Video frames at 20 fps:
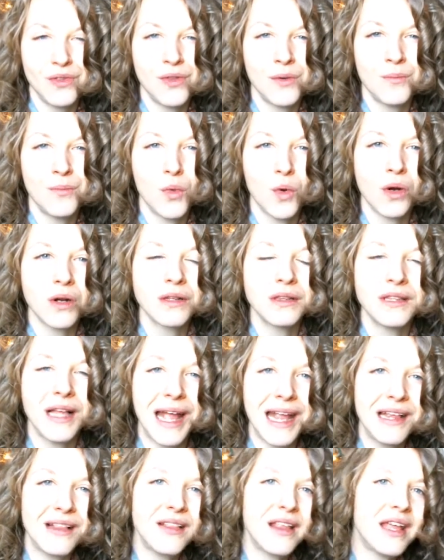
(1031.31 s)
the more
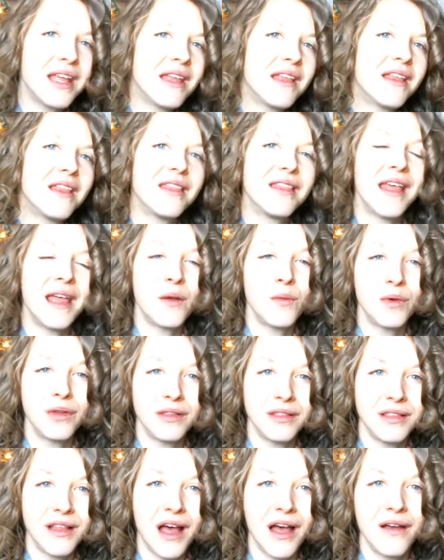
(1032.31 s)
likely they
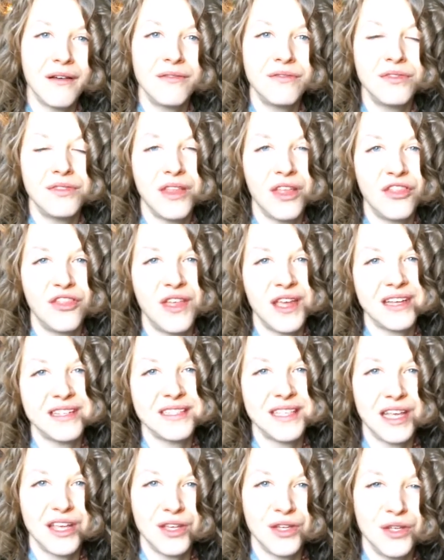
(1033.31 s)
will love the things
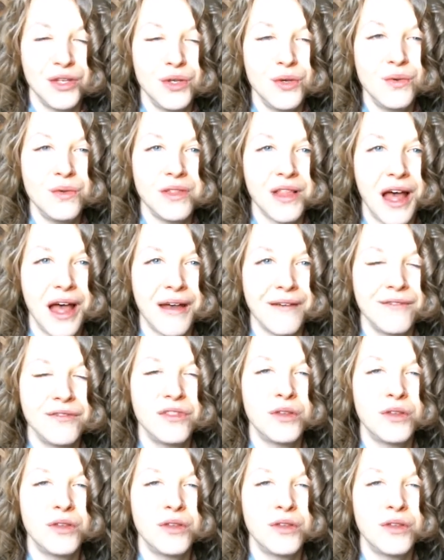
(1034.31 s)
that you love,